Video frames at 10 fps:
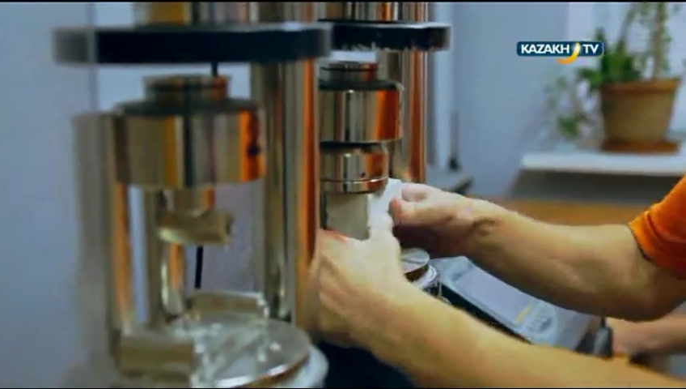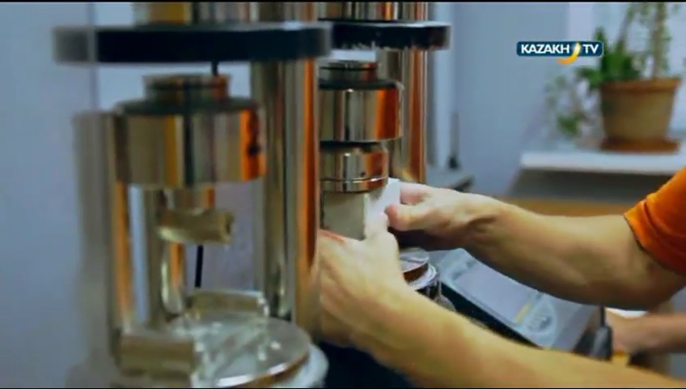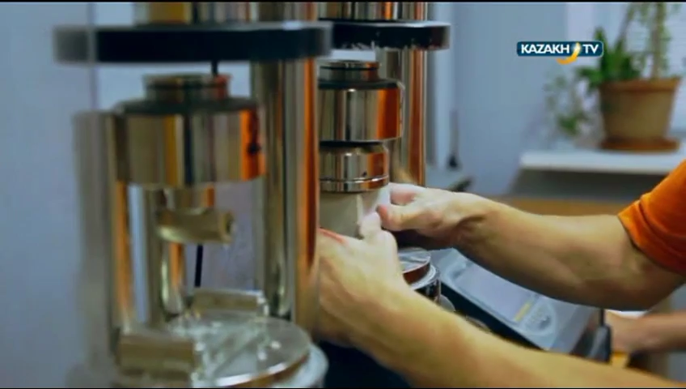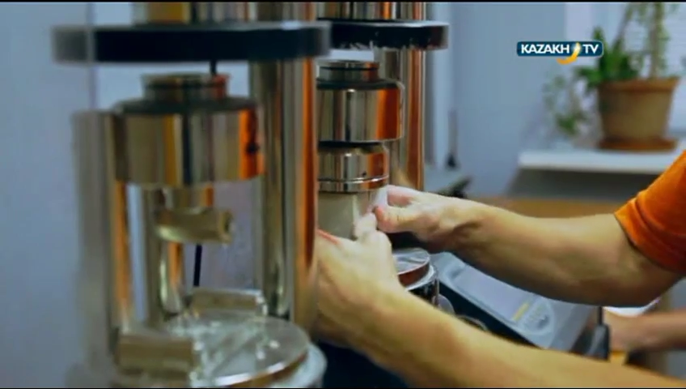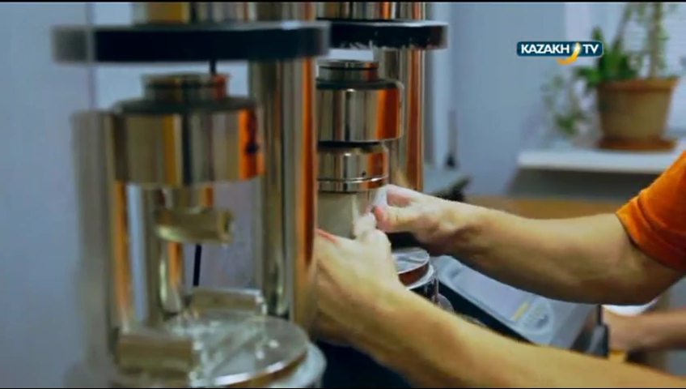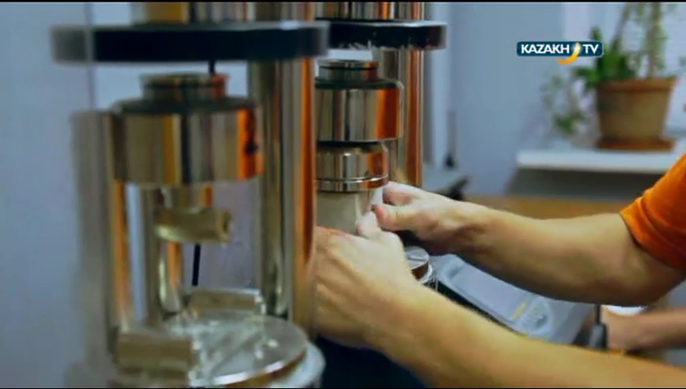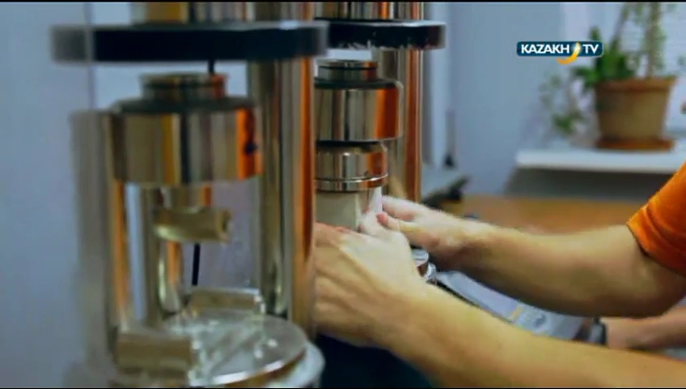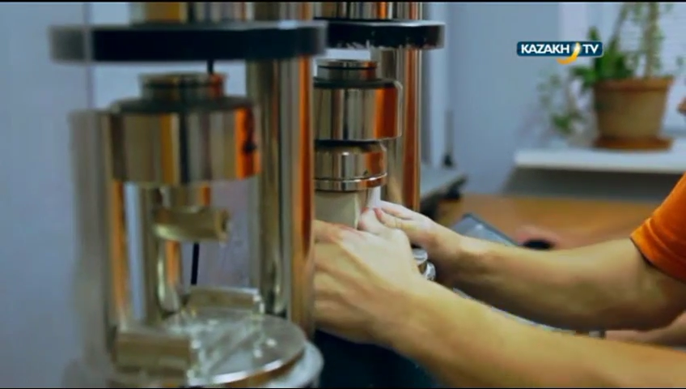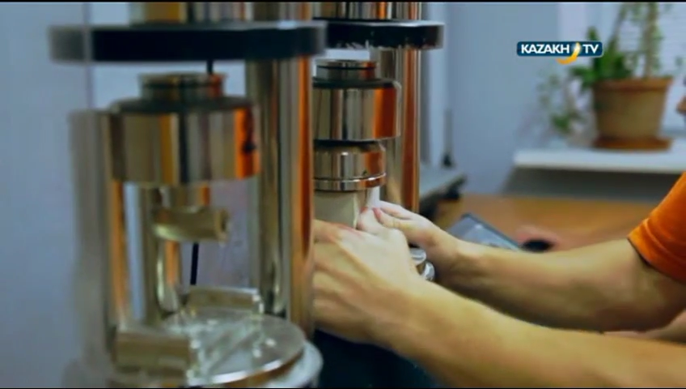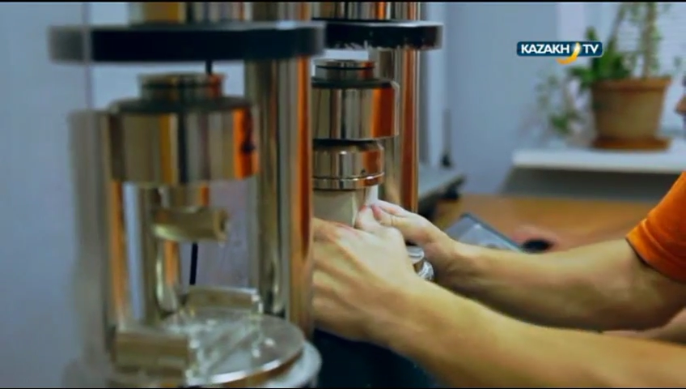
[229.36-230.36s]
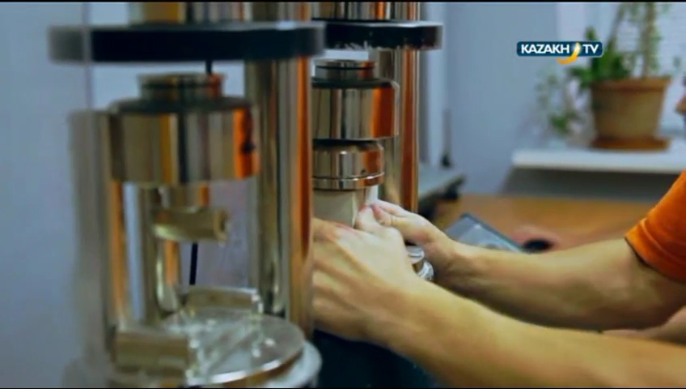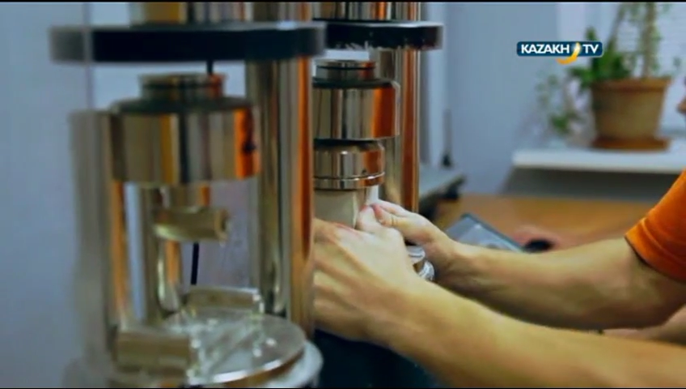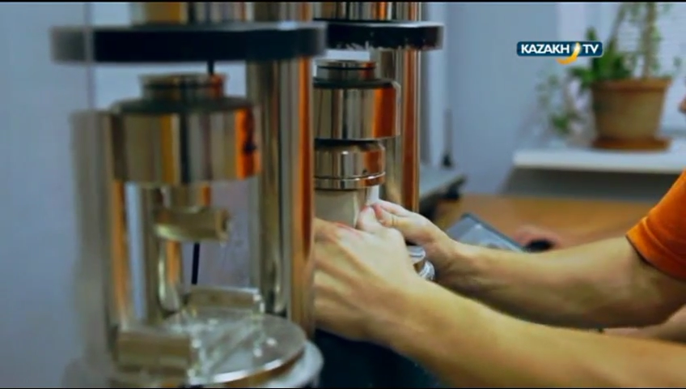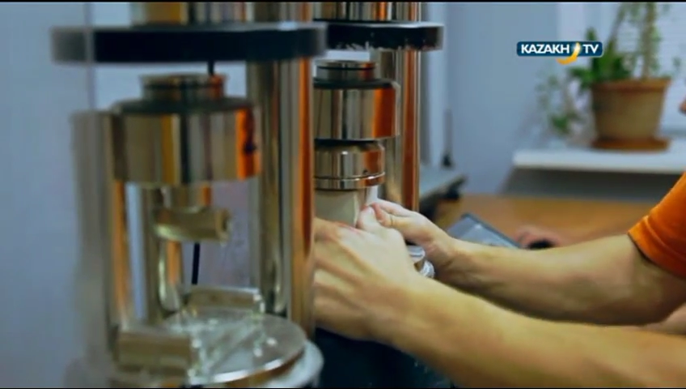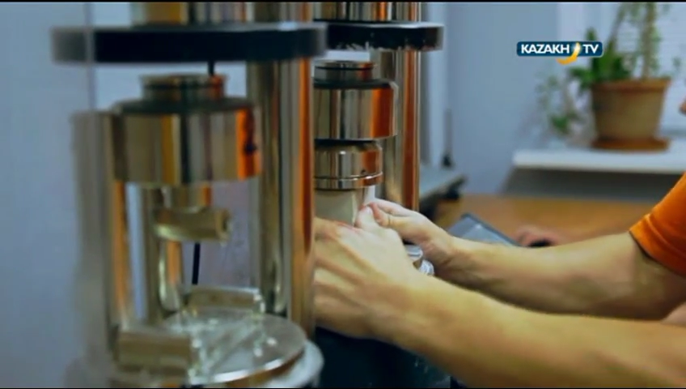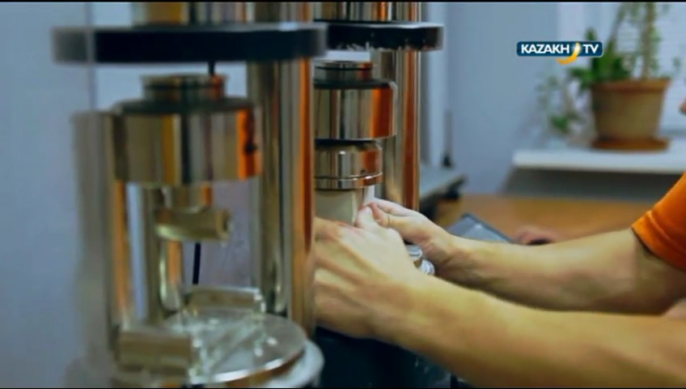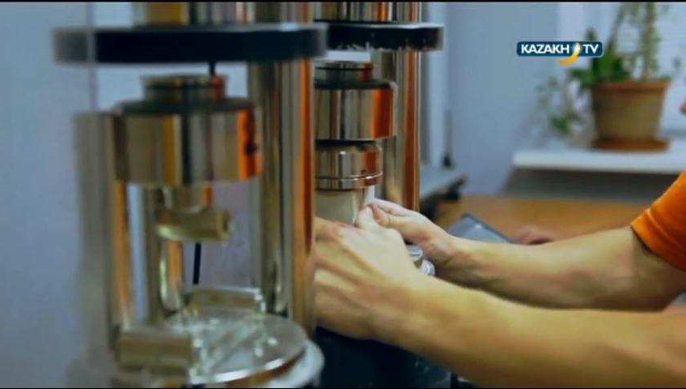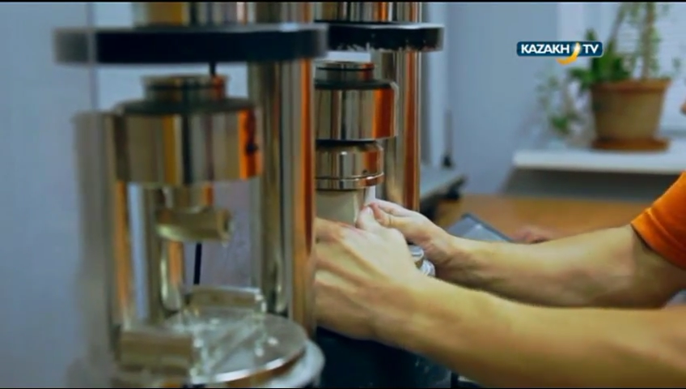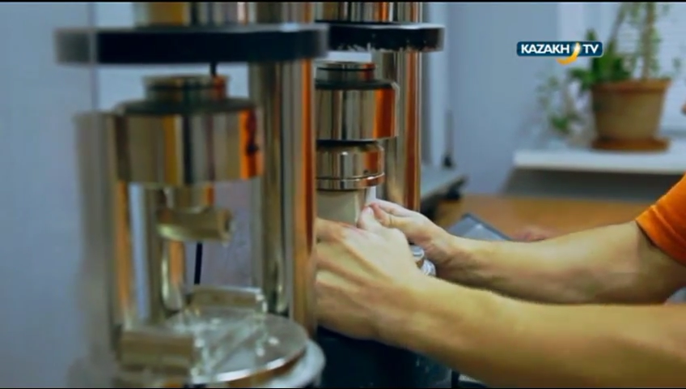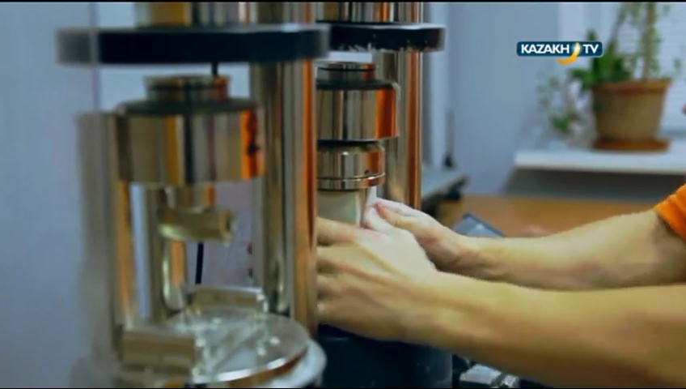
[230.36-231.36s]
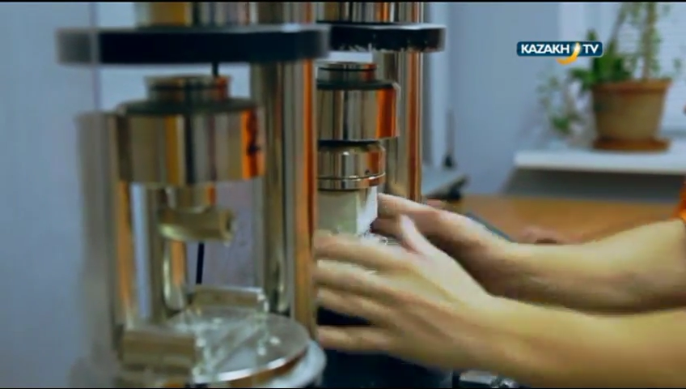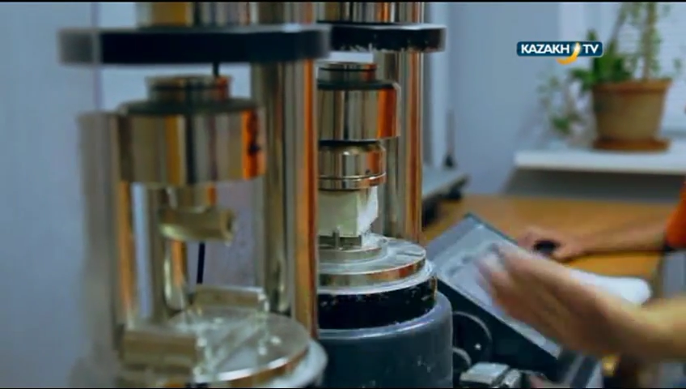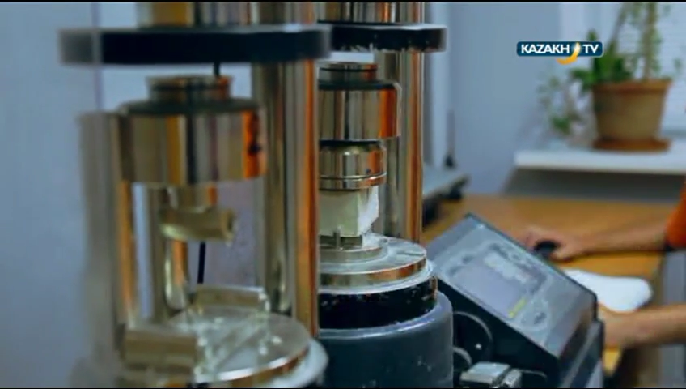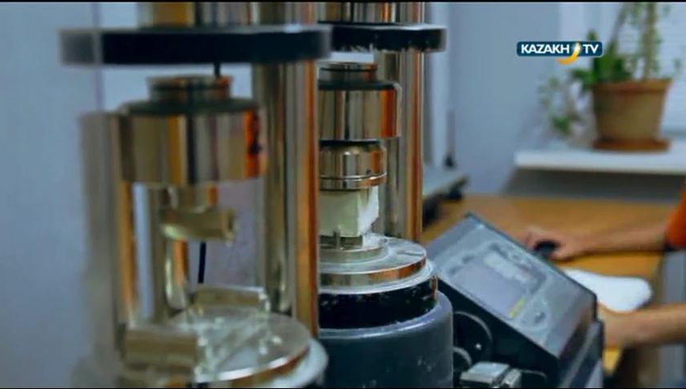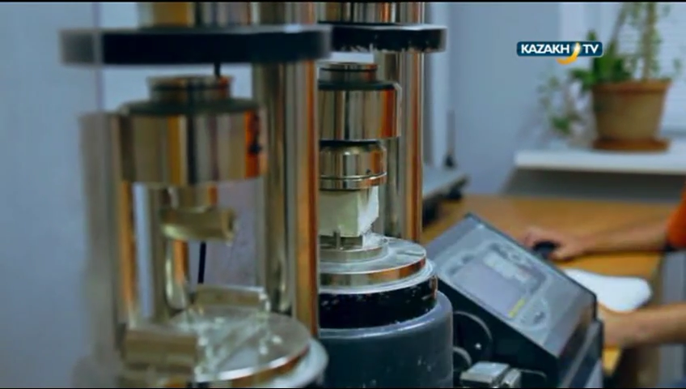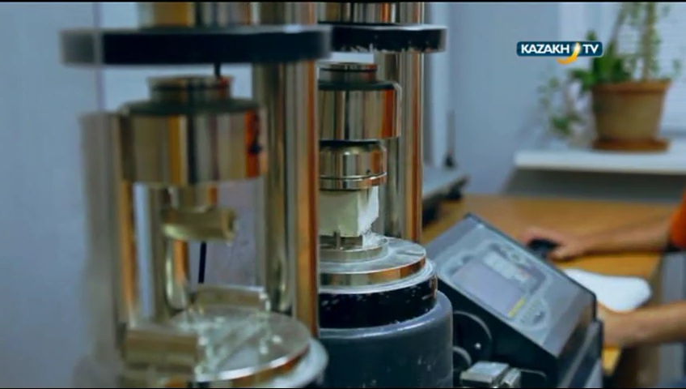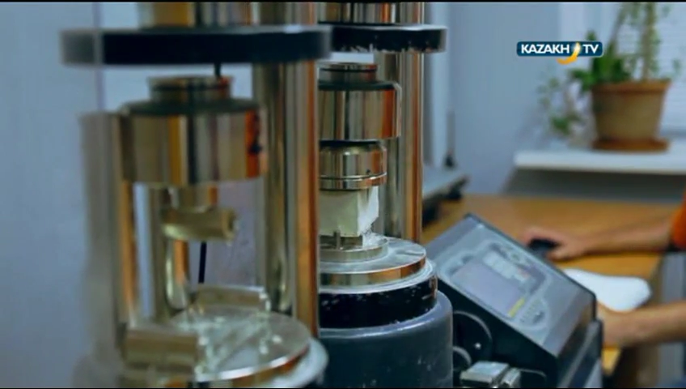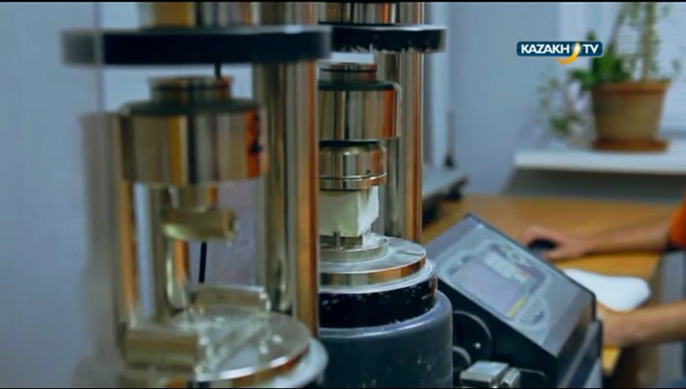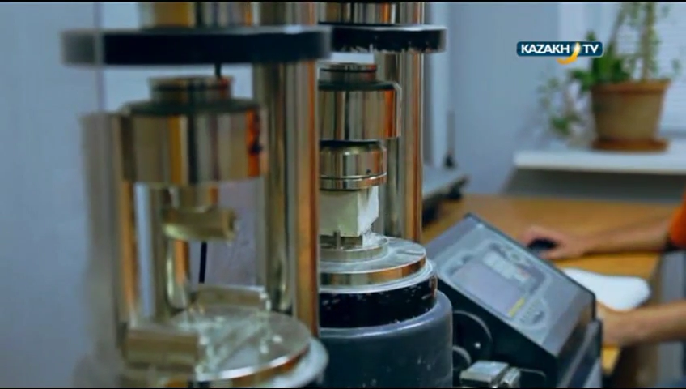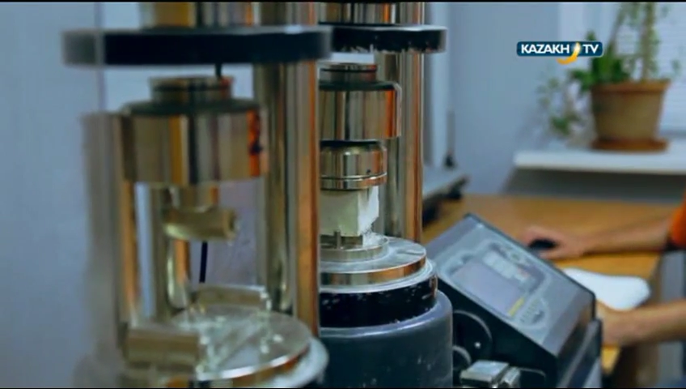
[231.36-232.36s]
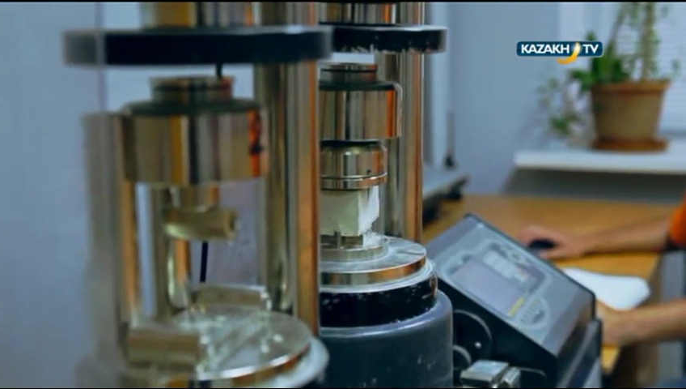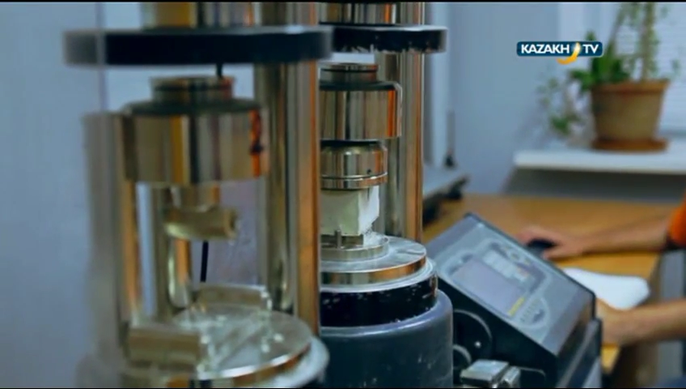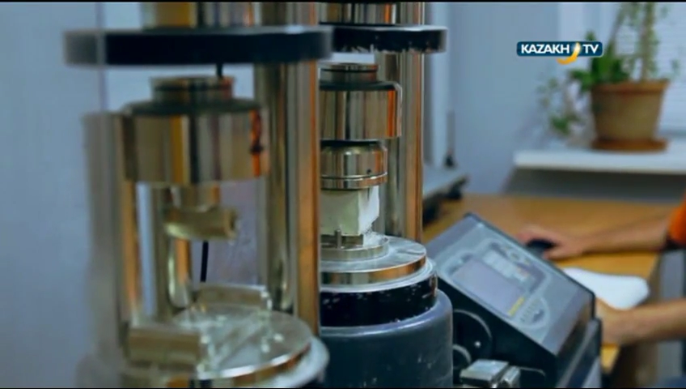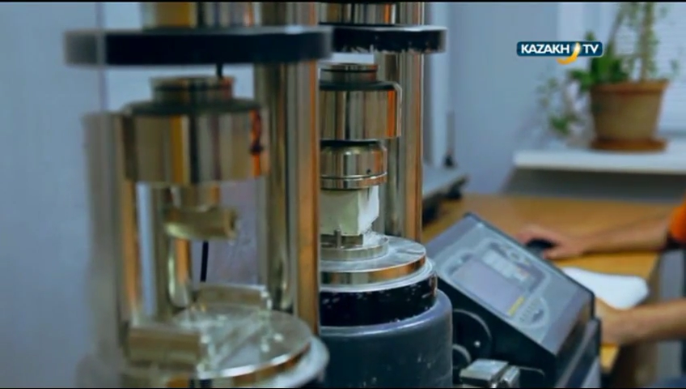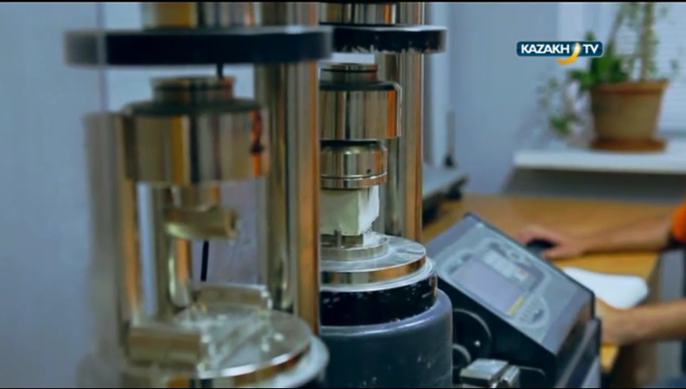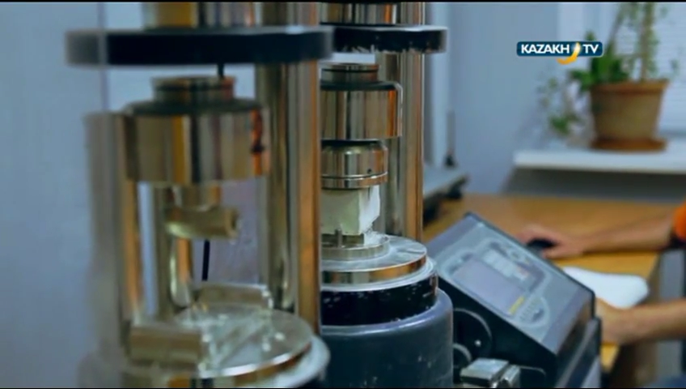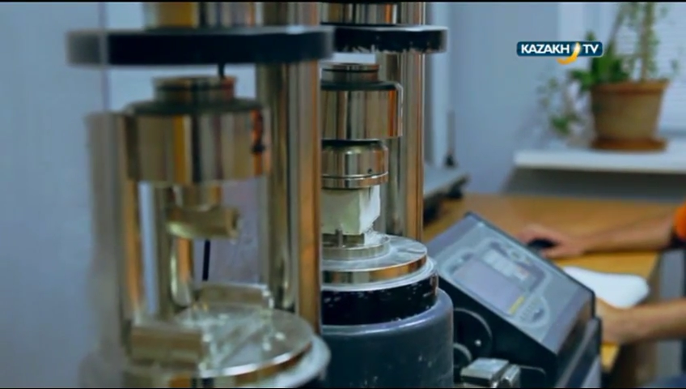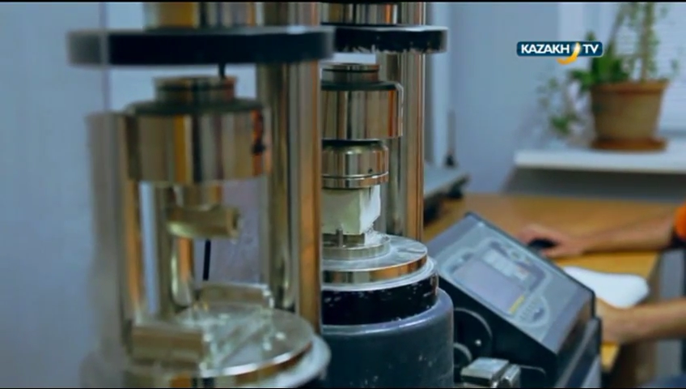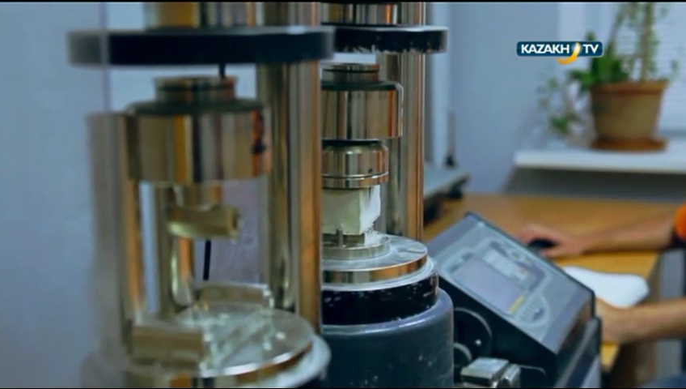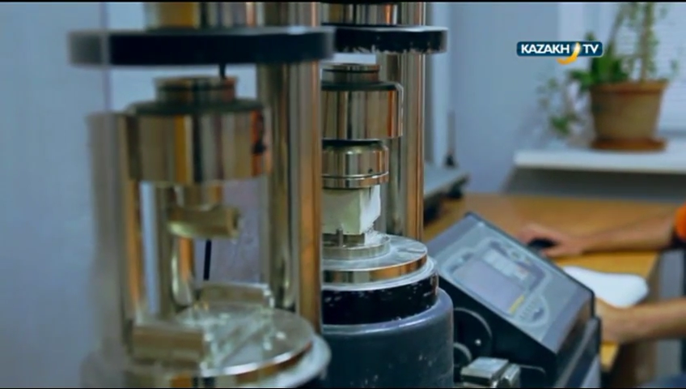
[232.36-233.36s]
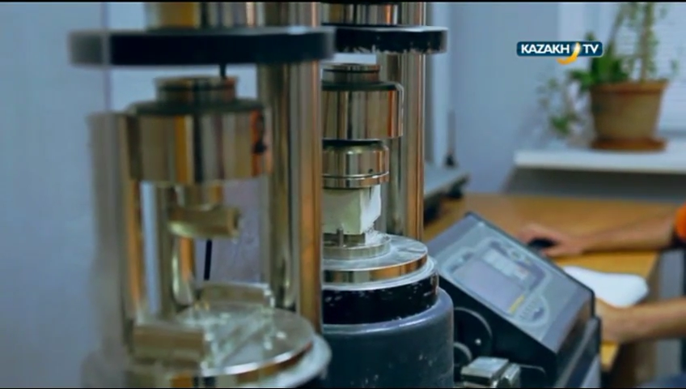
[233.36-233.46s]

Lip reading: [unreadable: no face in view]